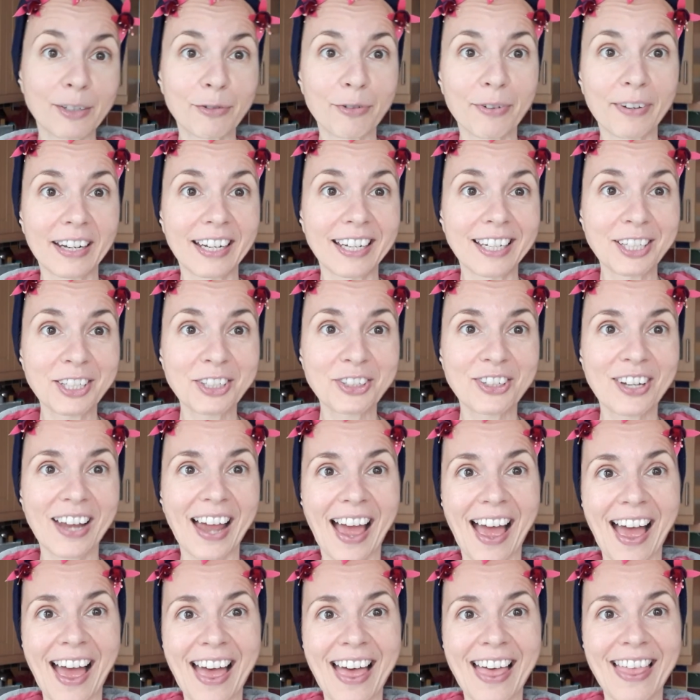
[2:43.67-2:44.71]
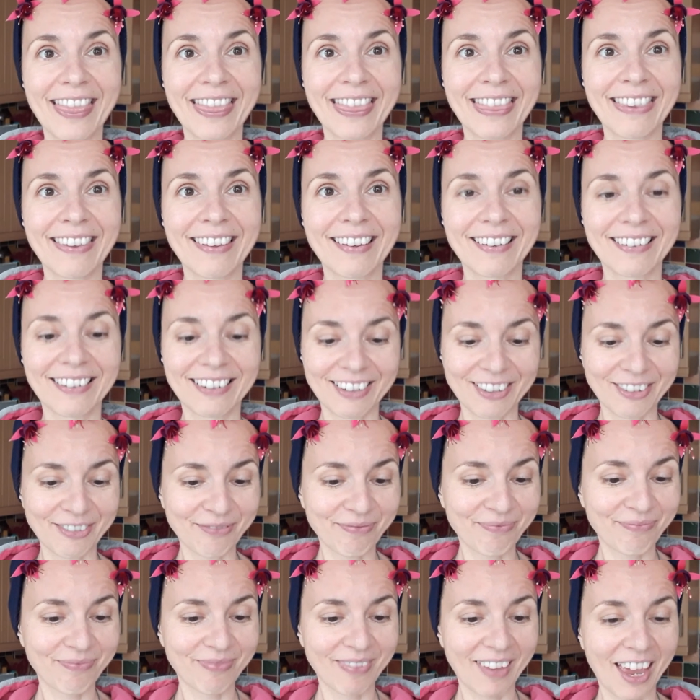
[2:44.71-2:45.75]
fridge and
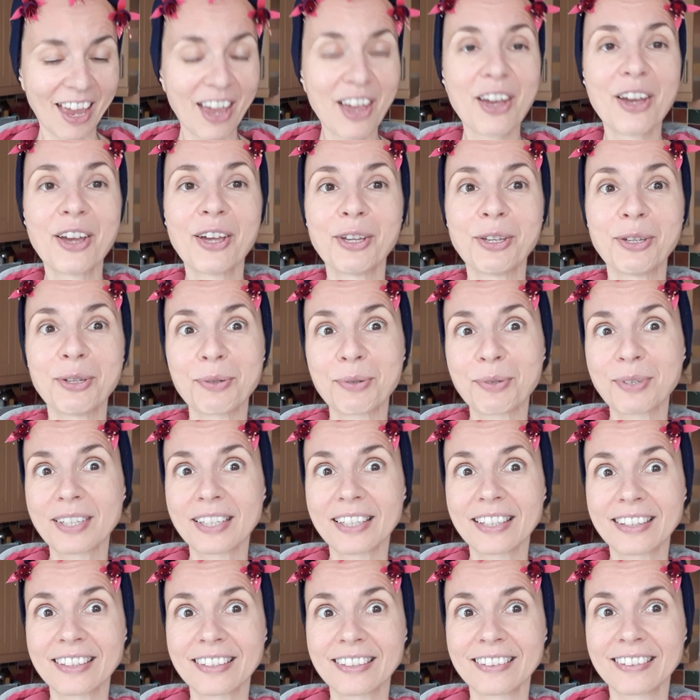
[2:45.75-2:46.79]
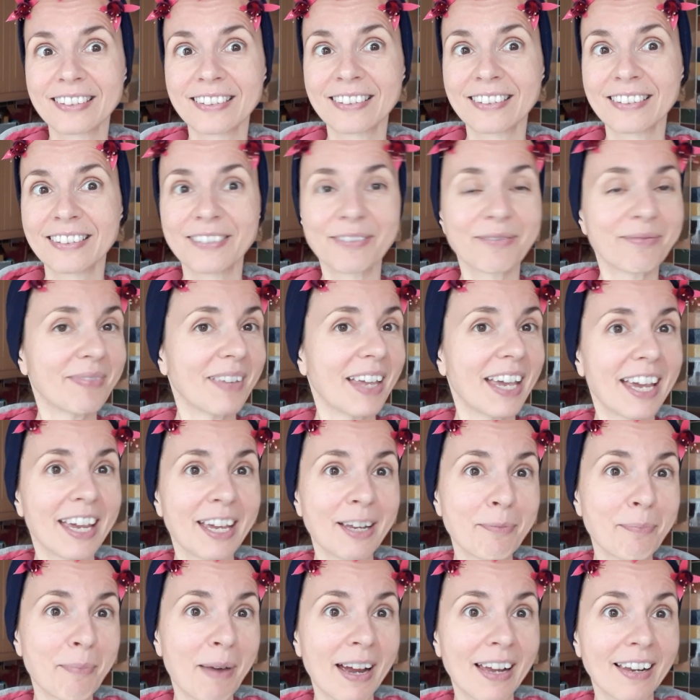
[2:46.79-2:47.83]
use it
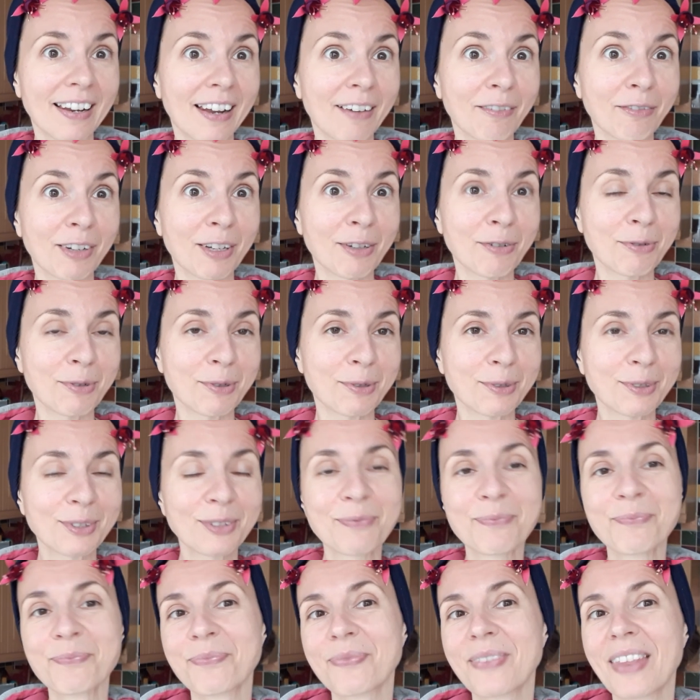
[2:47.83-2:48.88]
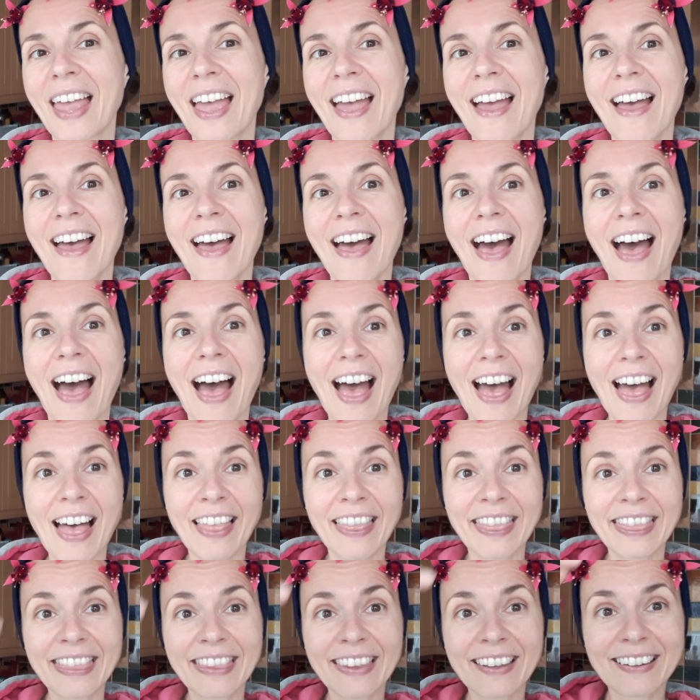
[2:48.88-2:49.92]
in my lovely food.
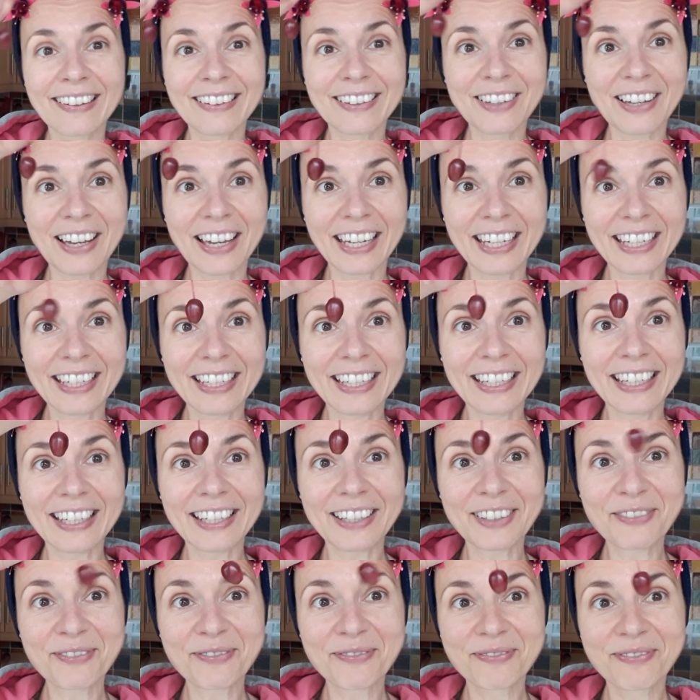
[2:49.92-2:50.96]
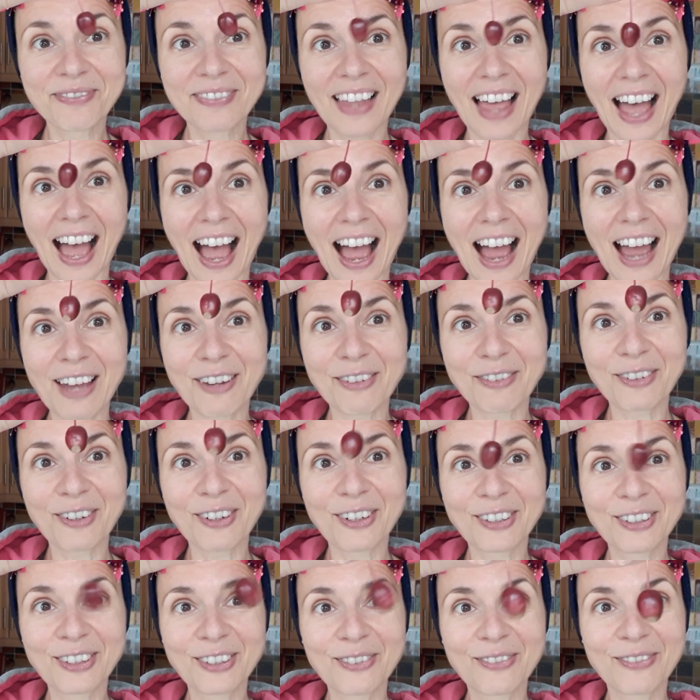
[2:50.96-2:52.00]
And here I've
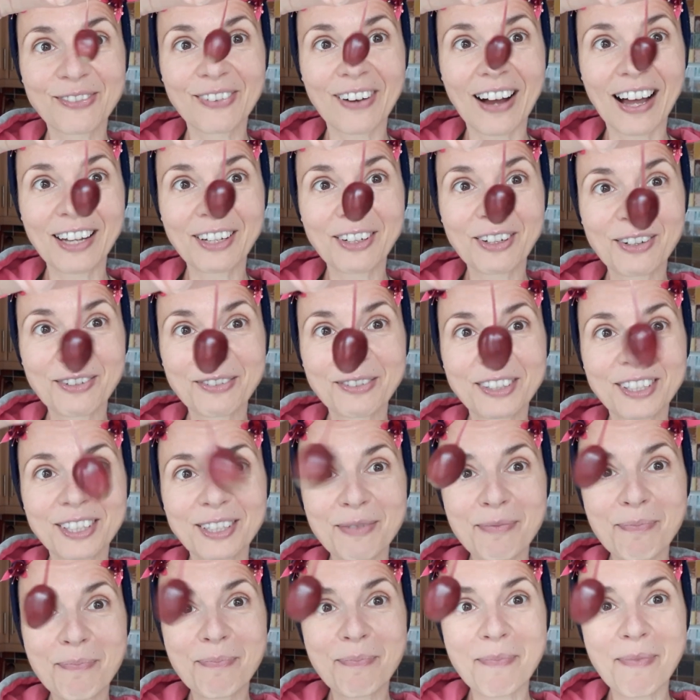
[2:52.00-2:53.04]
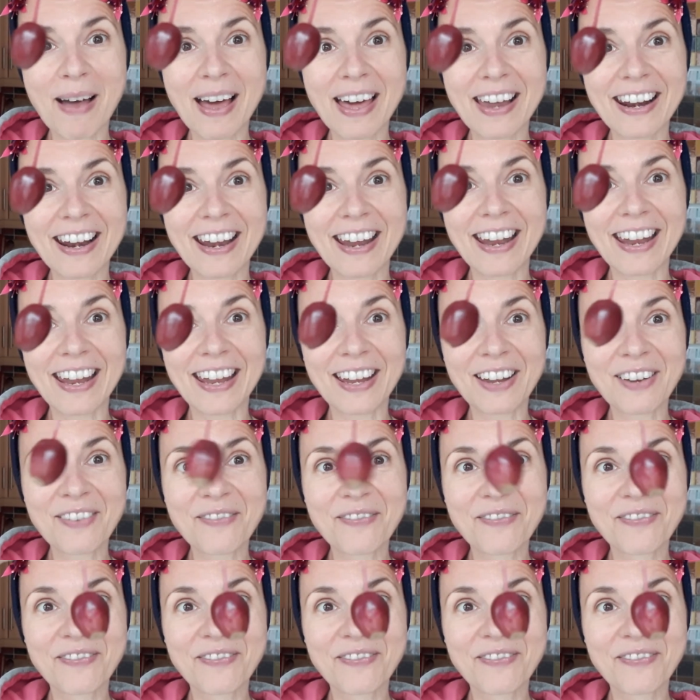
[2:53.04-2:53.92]
got one of the berry.